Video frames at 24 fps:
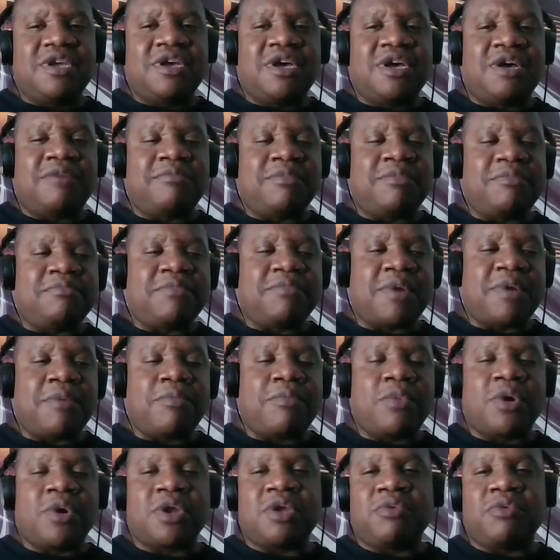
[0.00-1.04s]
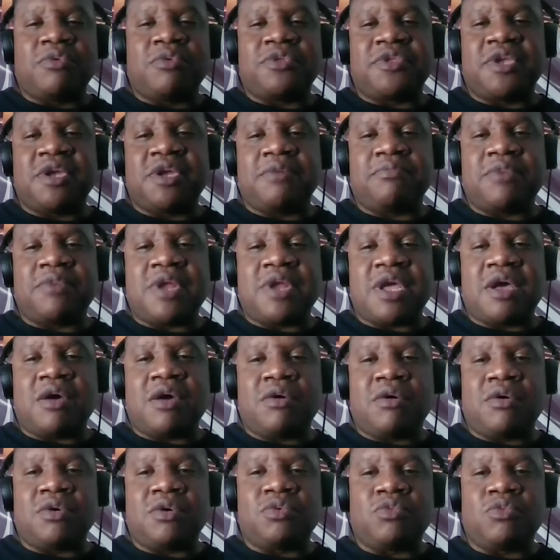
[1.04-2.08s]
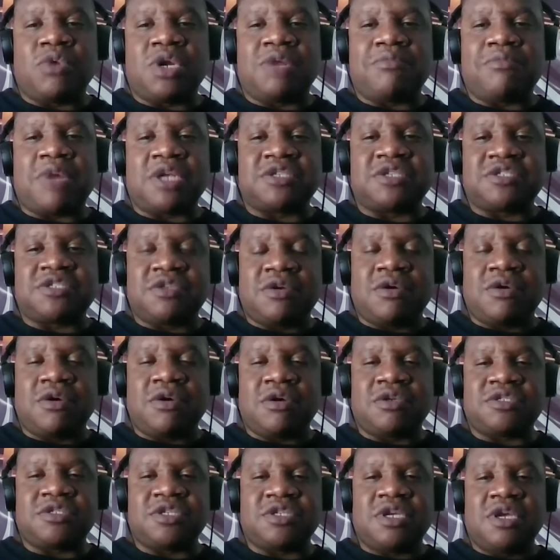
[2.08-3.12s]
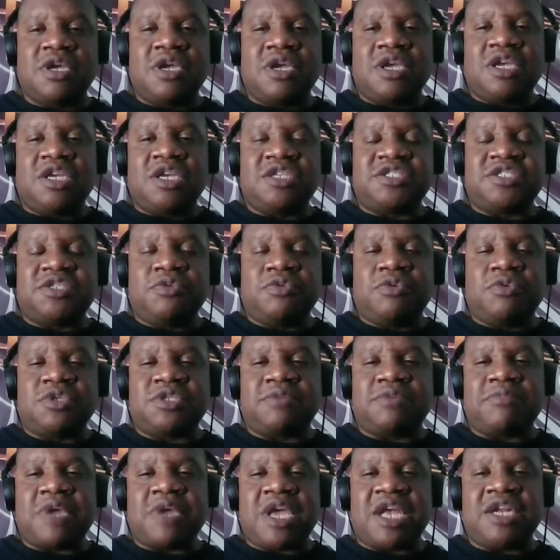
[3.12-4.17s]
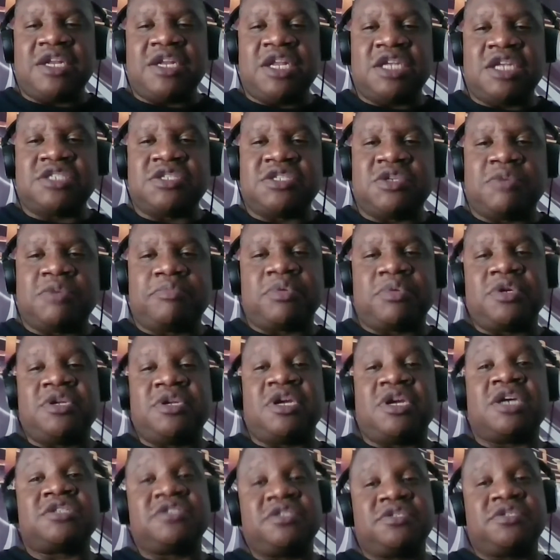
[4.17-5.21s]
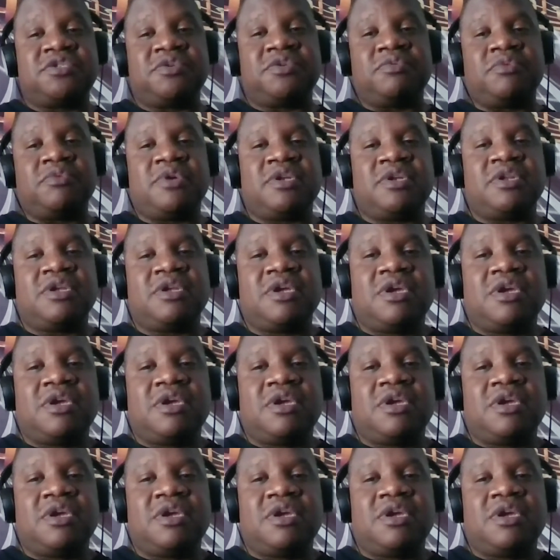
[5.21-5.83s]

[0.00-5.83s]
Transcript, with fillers: I'm working with him now on one of my songs. He's doing some additional production to it.